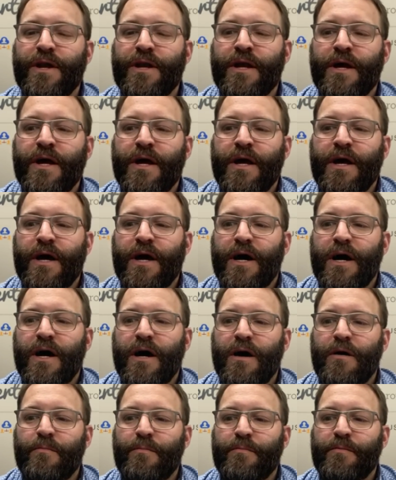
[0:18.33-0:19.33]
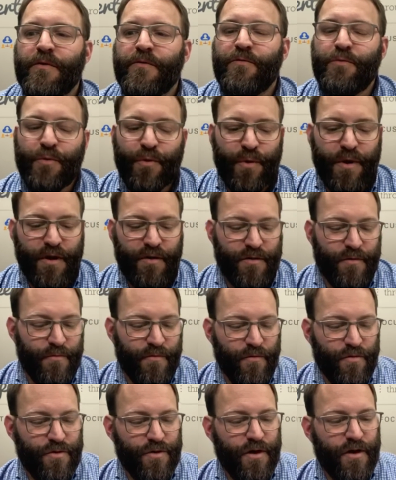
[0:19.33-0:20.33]
And if you've been reading some
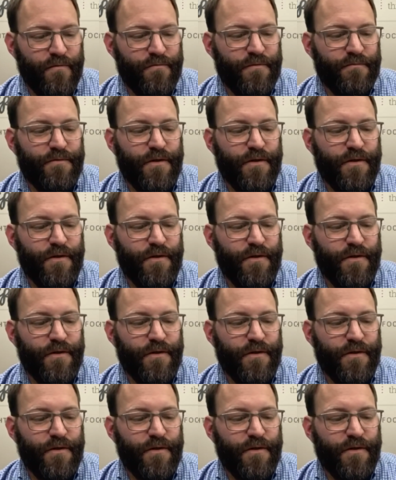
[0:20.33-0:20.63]
of our stuff